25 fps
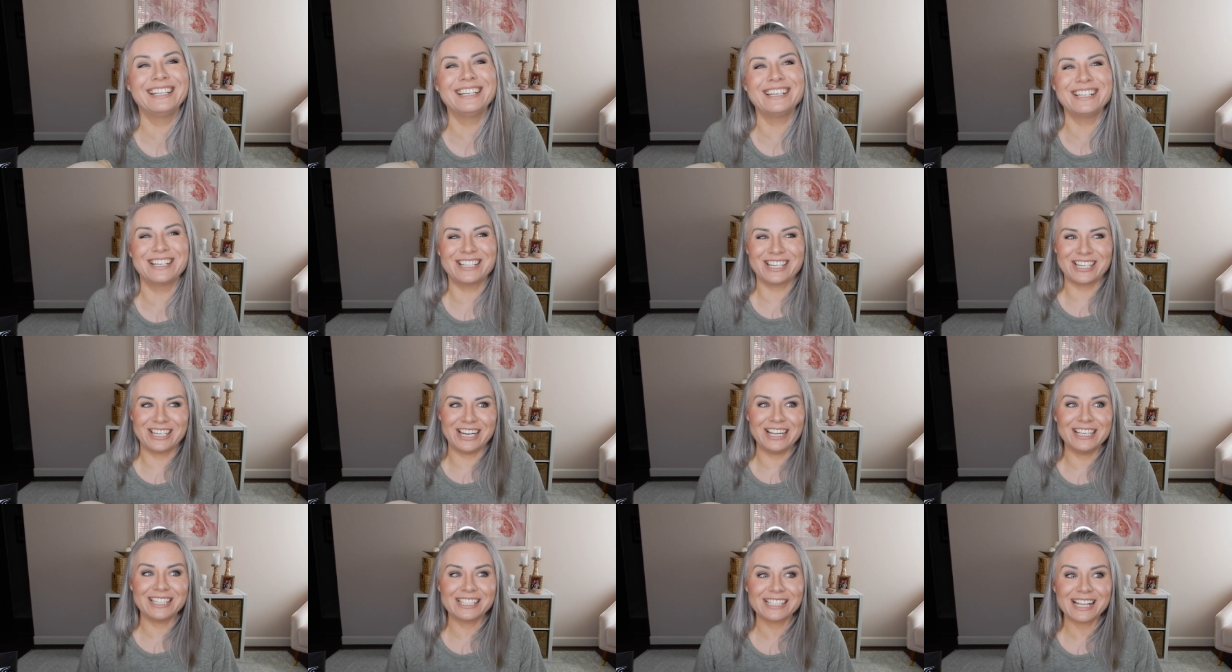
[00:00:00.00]
And
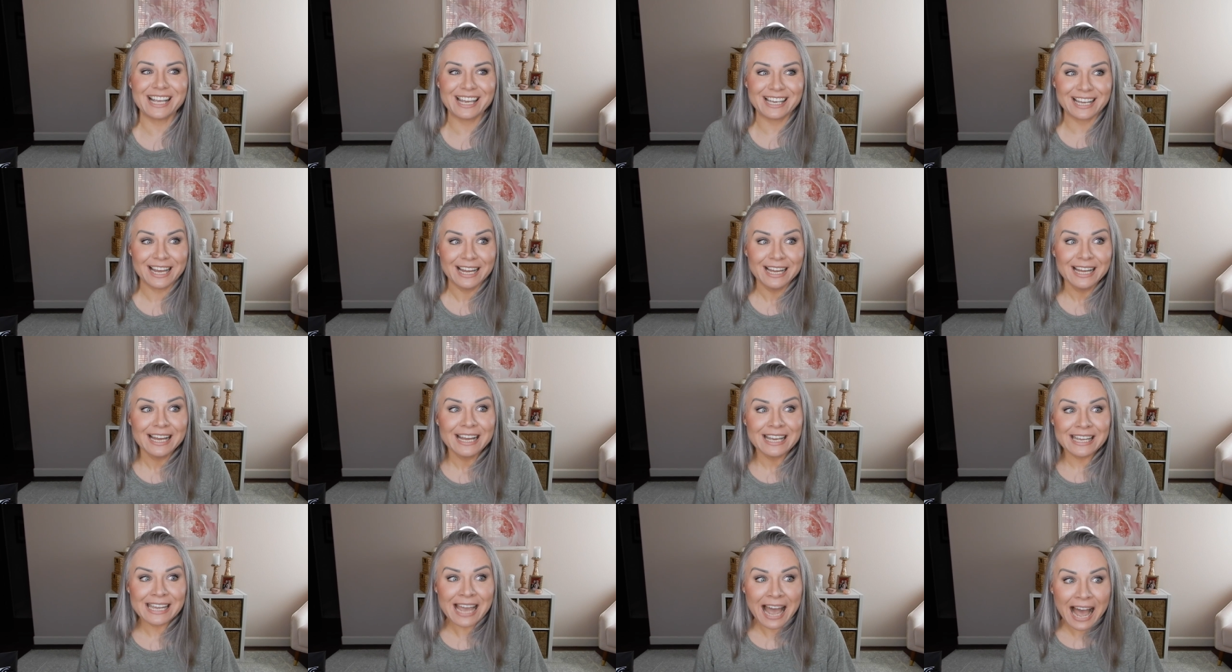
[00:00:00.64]
she's like,
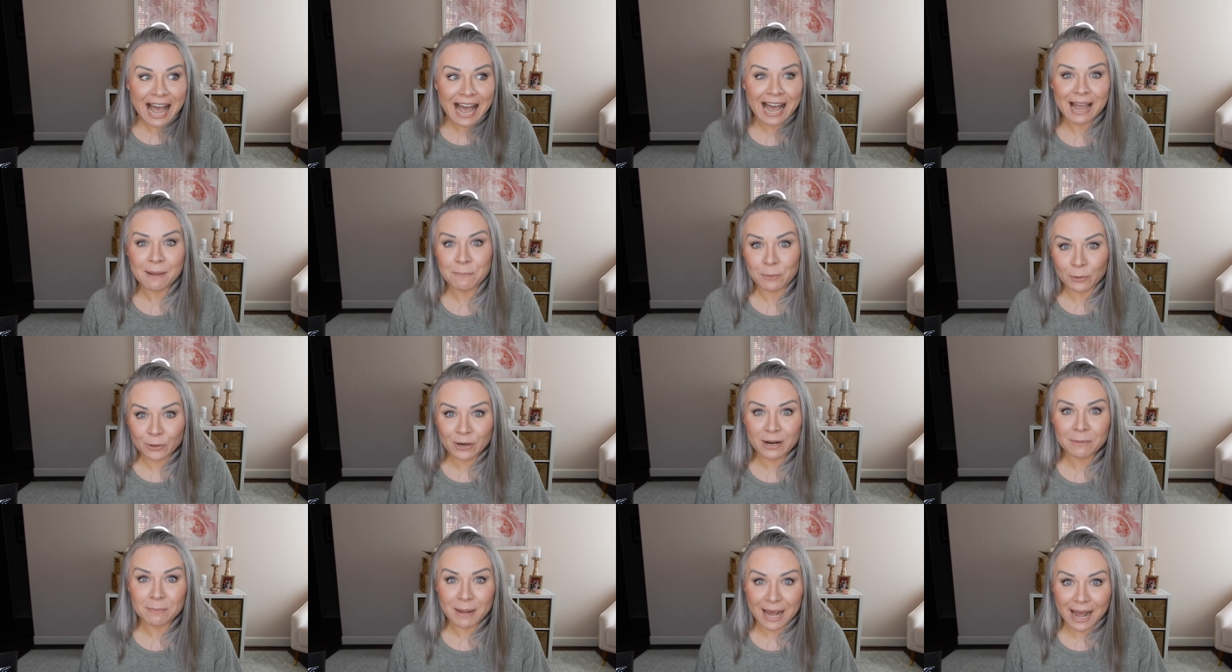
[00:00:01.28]
yeah,
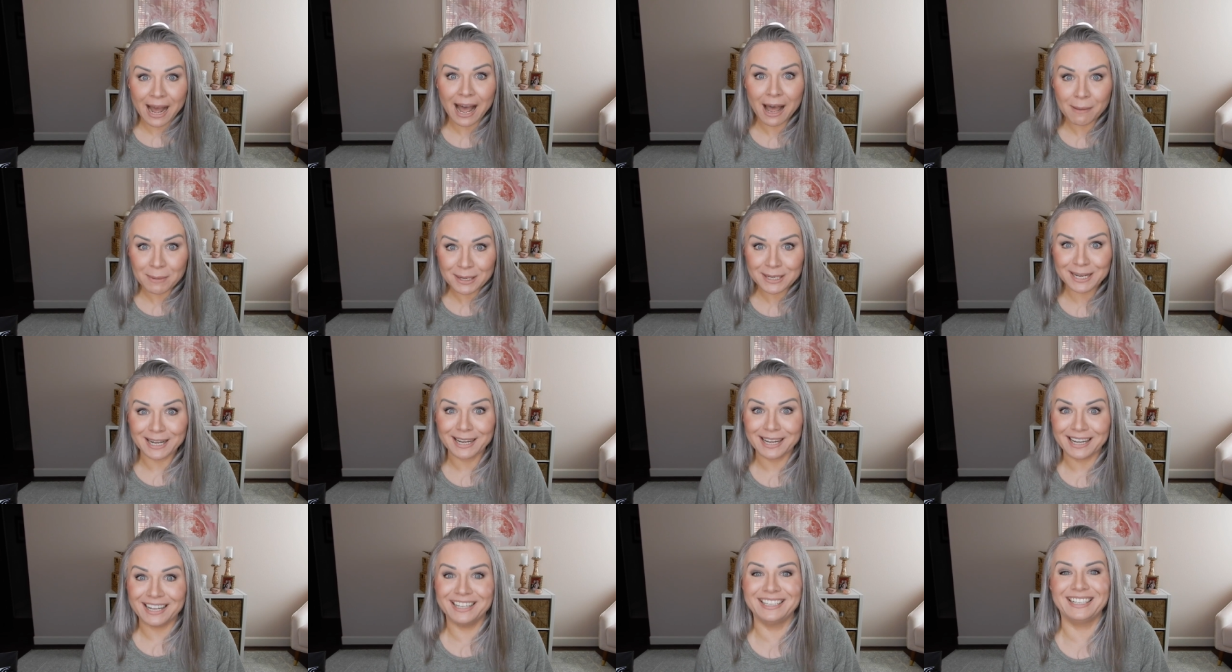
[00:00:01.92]

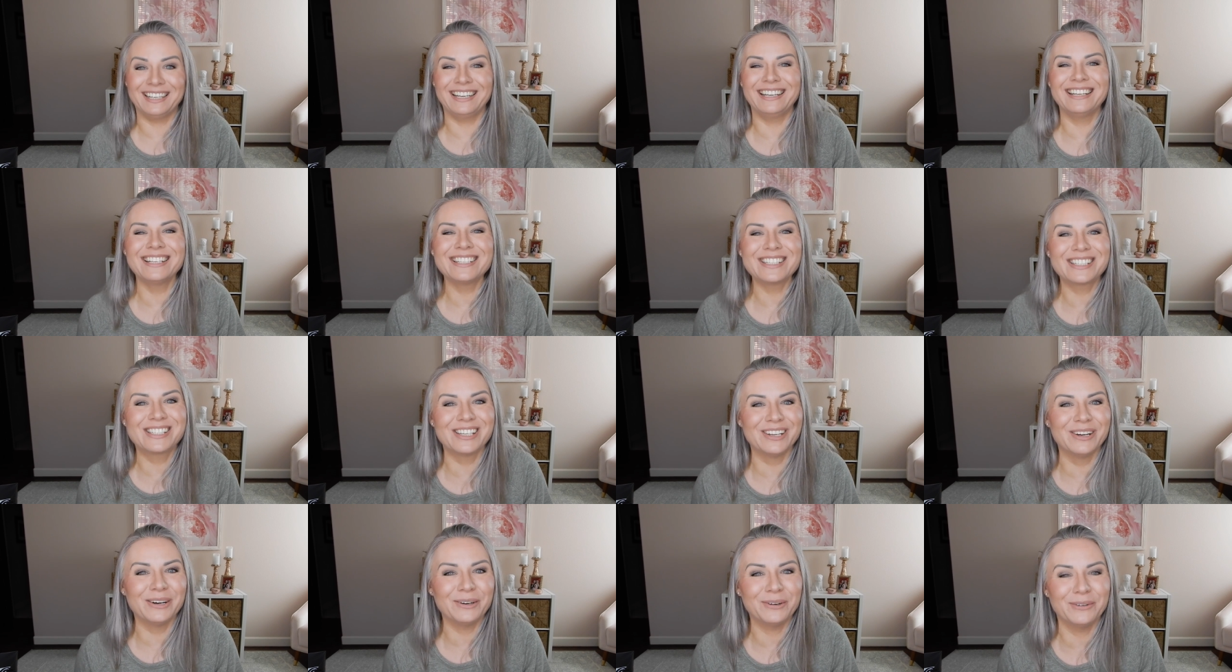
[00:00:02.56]
I put
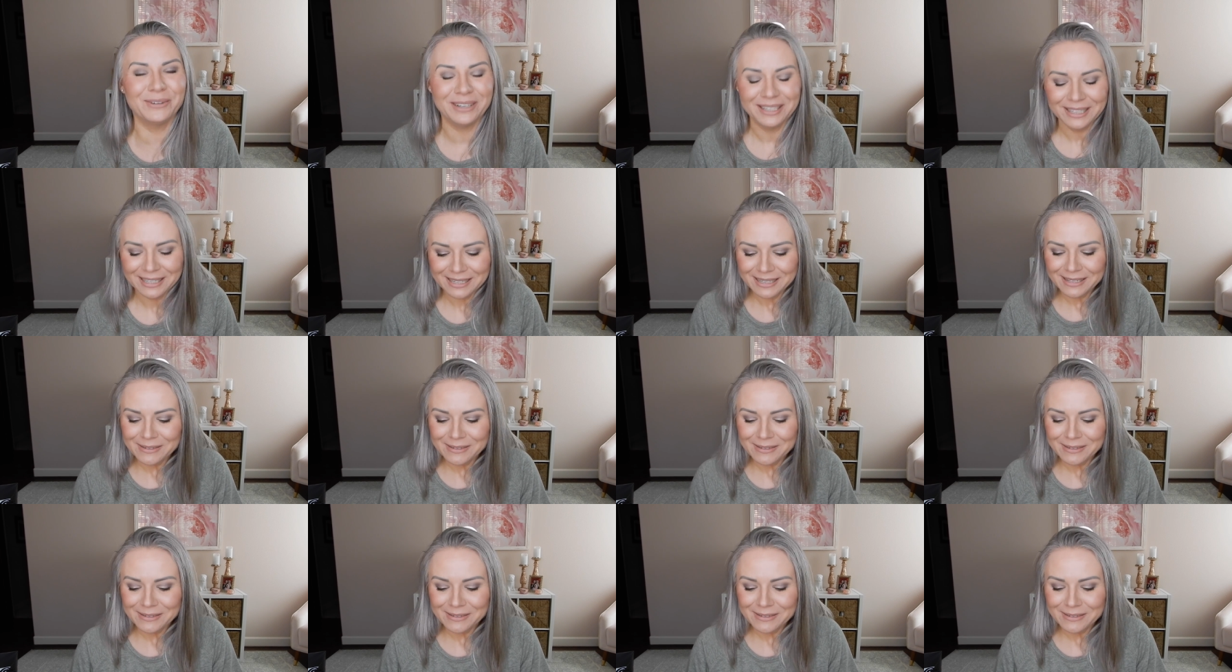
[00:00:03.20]
on my yarmulke.